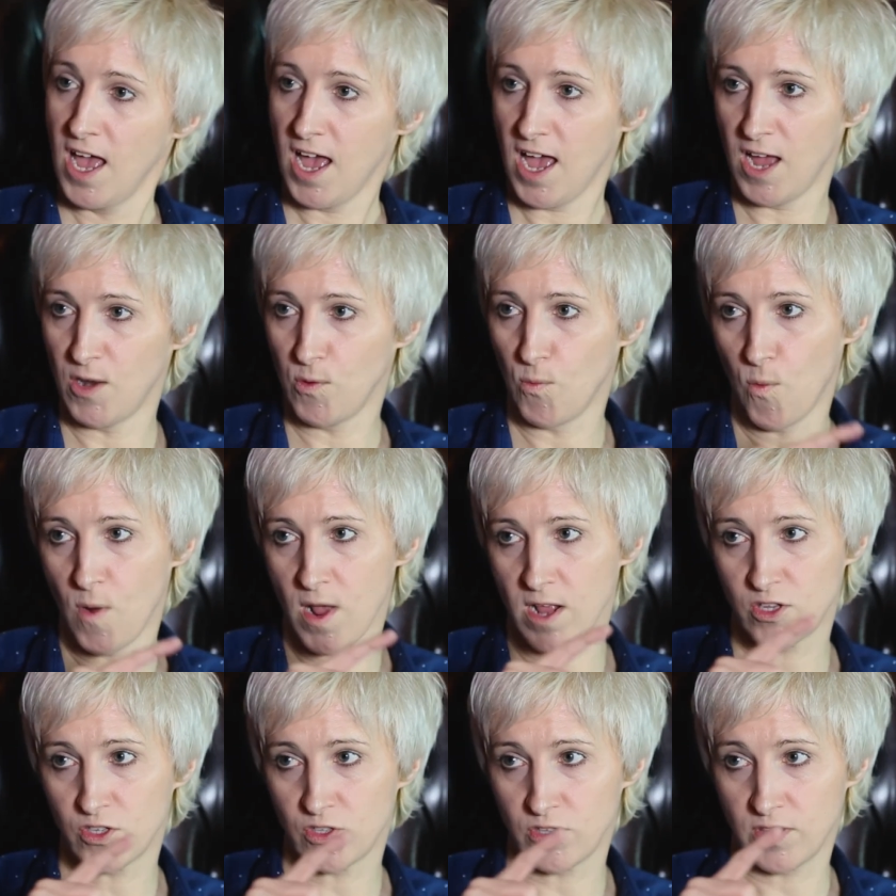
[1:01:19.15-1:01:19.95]
and
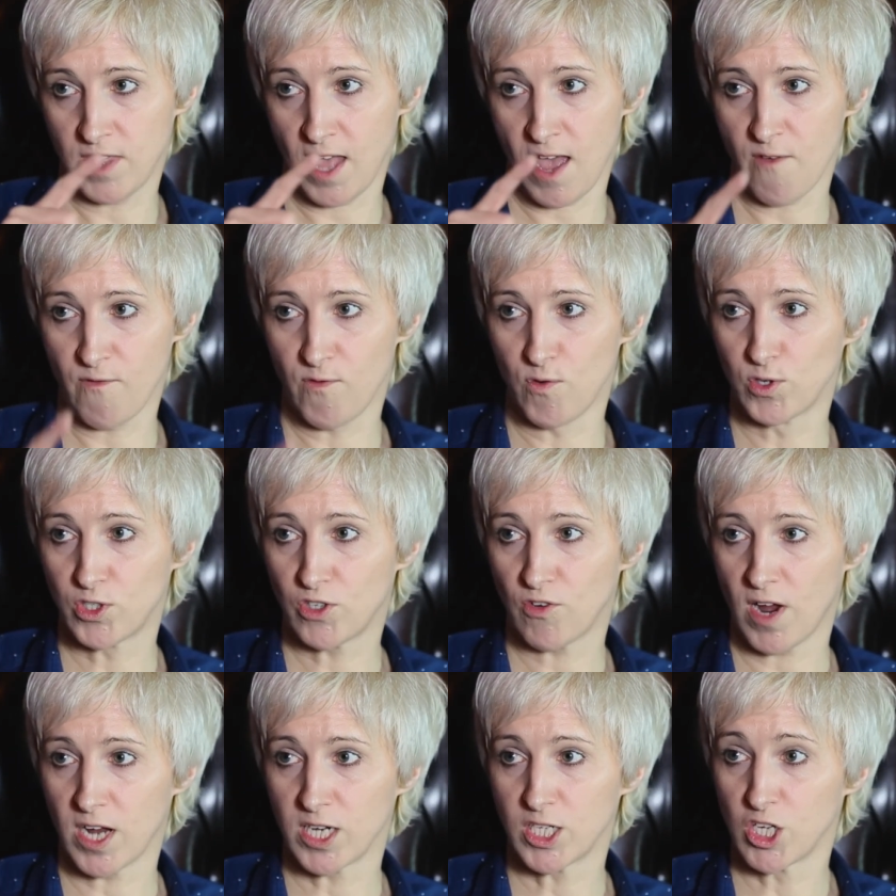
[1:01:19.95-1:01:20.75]
we're therefore
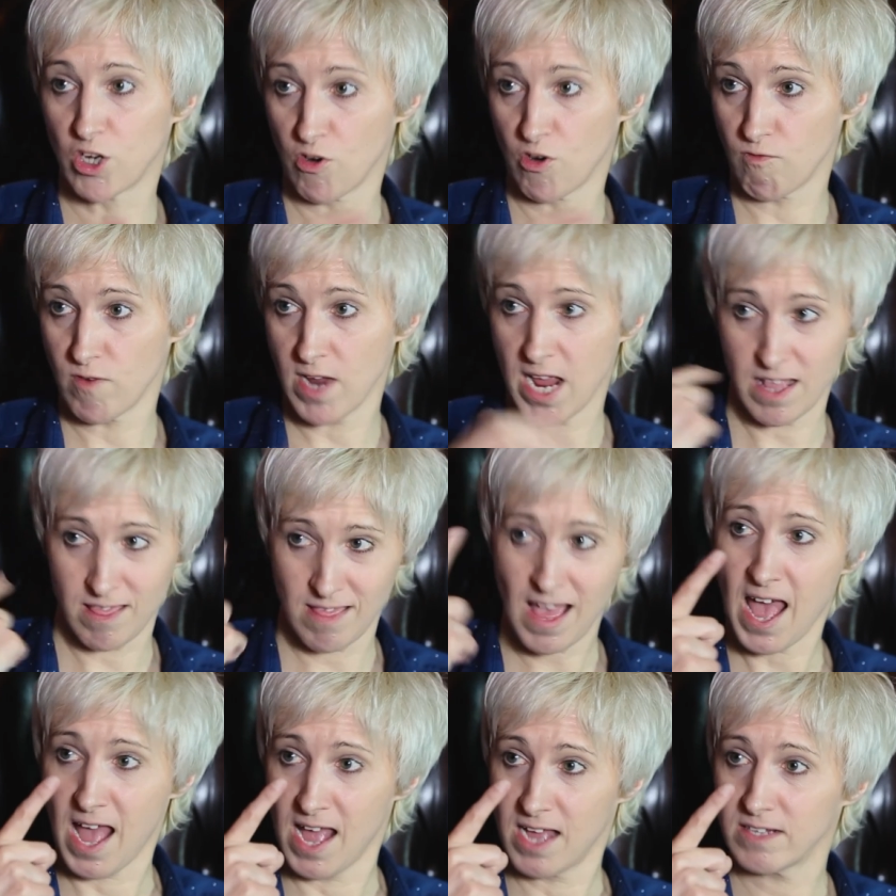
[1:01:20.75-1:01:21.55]
trying to create
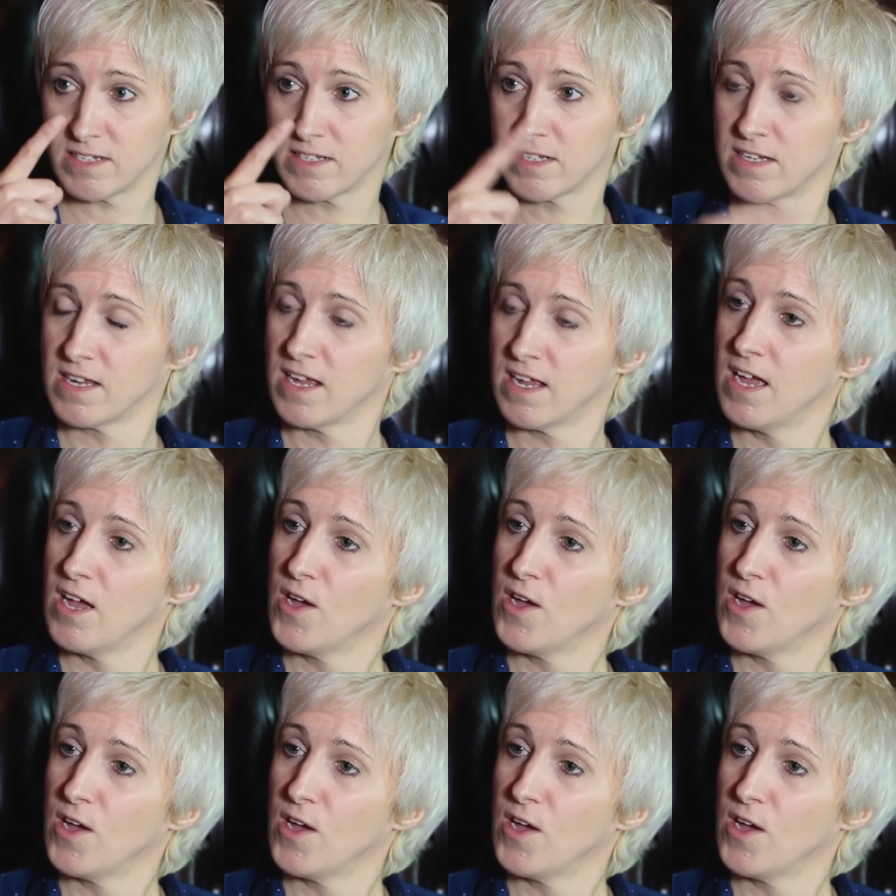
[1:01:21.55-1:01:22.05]
that.